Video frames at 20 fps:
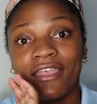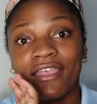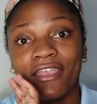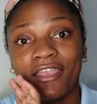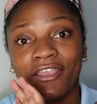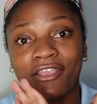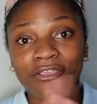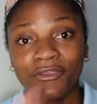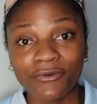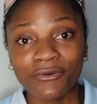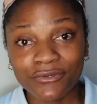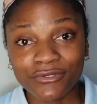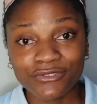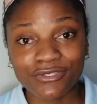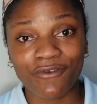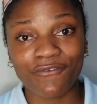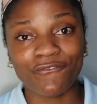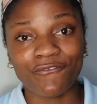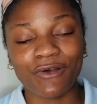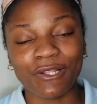huge
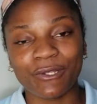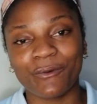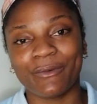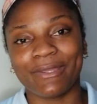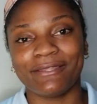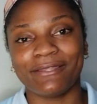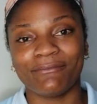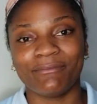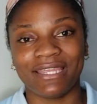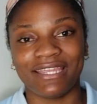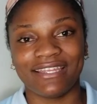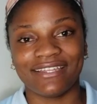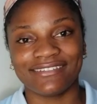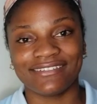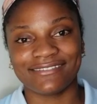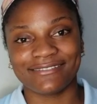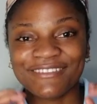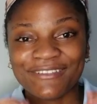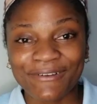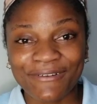following
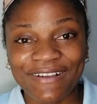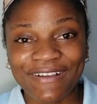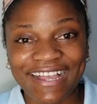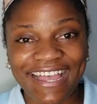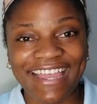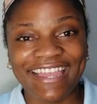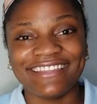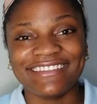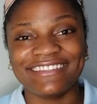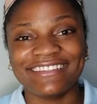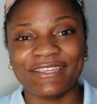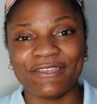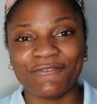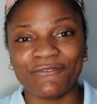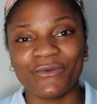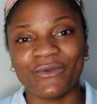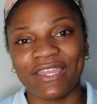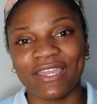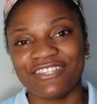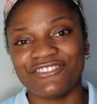base. So guys, if
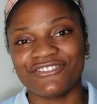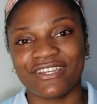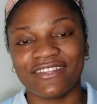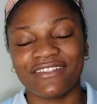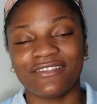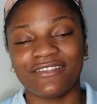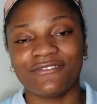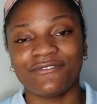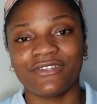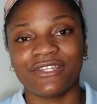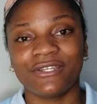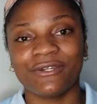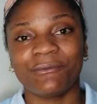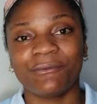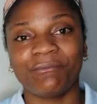you enjoyed this video,